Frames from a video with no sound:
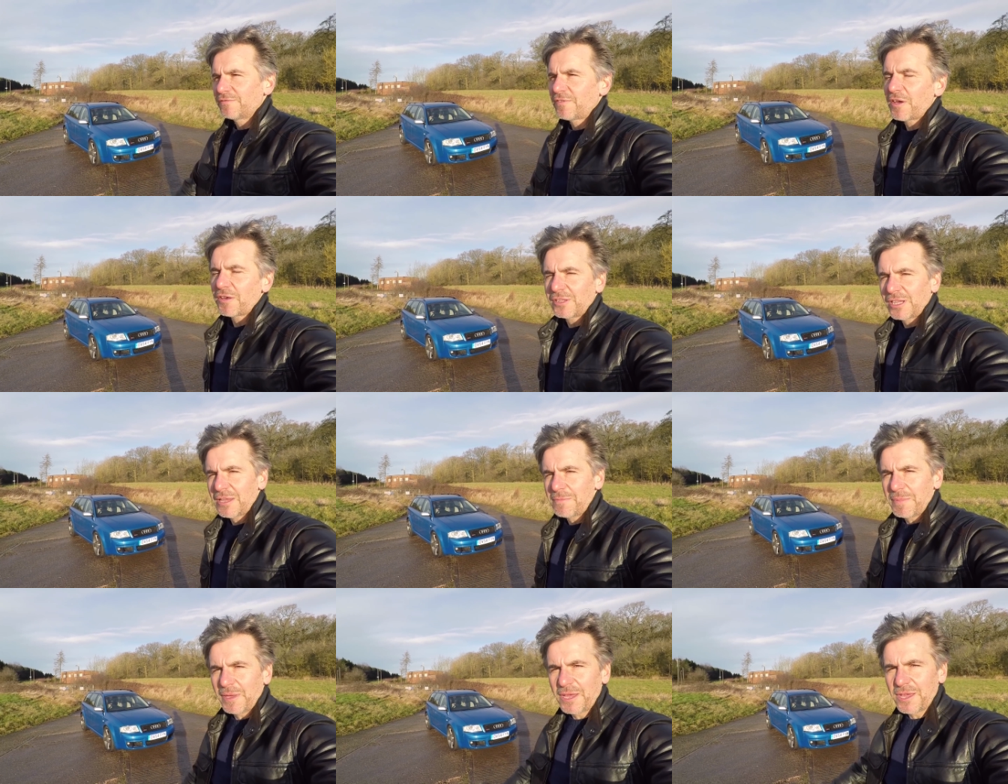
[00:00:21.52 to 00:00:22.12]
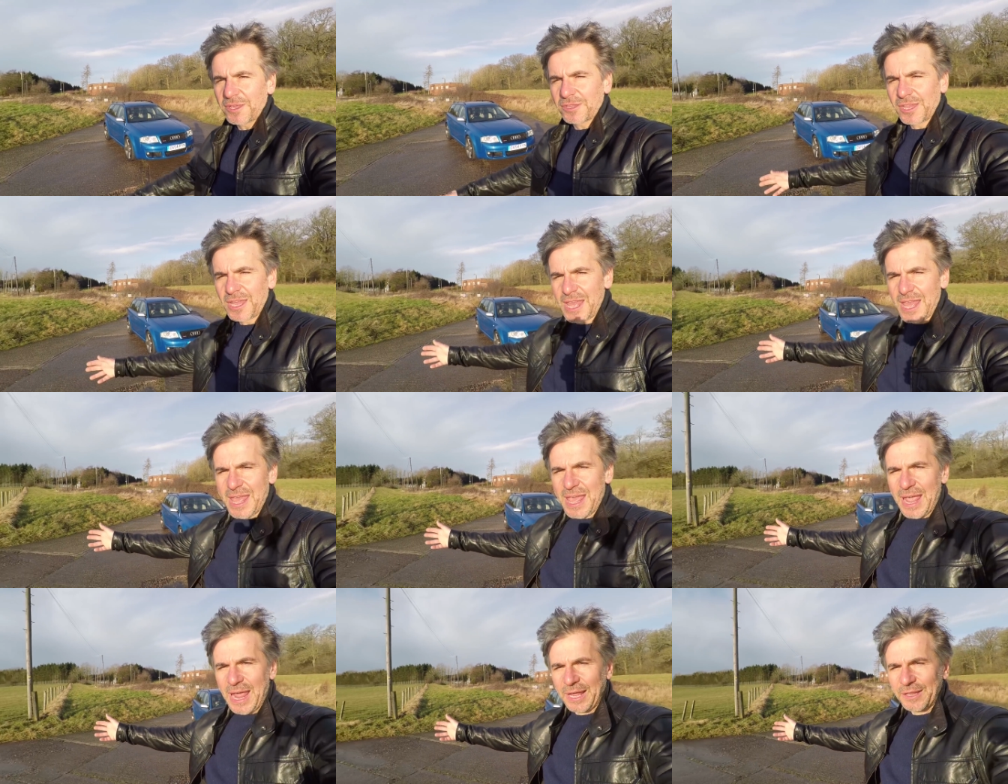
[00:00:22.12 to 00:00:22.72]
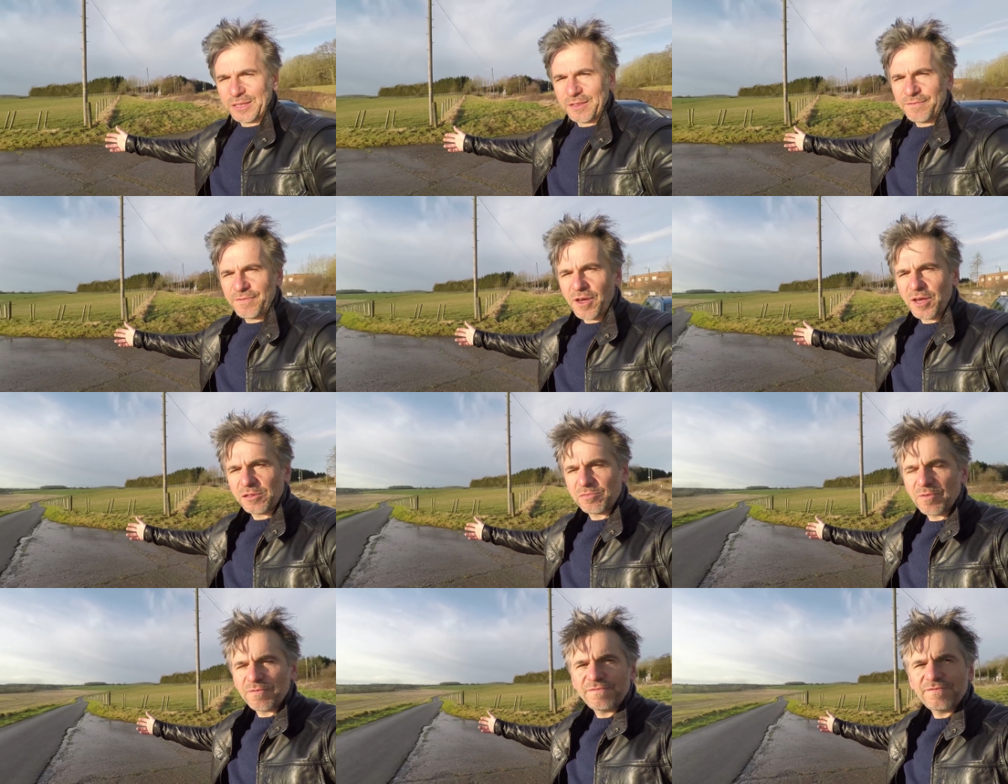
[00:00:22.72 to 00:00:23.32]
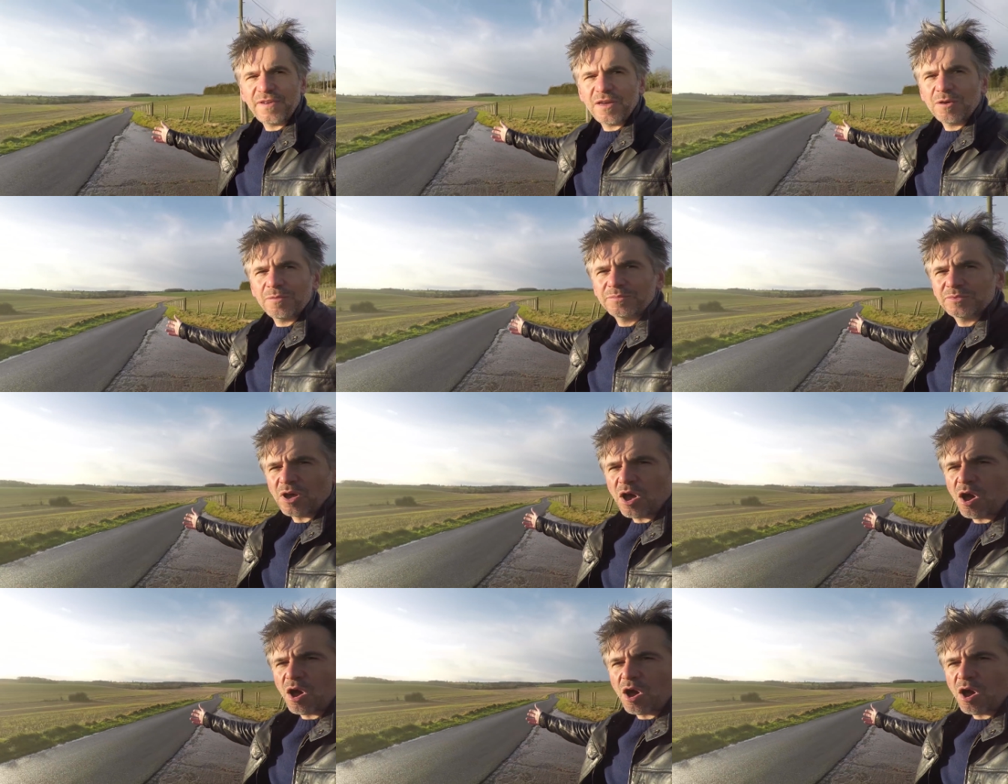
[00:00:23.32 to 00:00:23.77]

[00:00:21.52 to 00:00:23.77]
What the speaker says: Firstly, because it's the first one filmed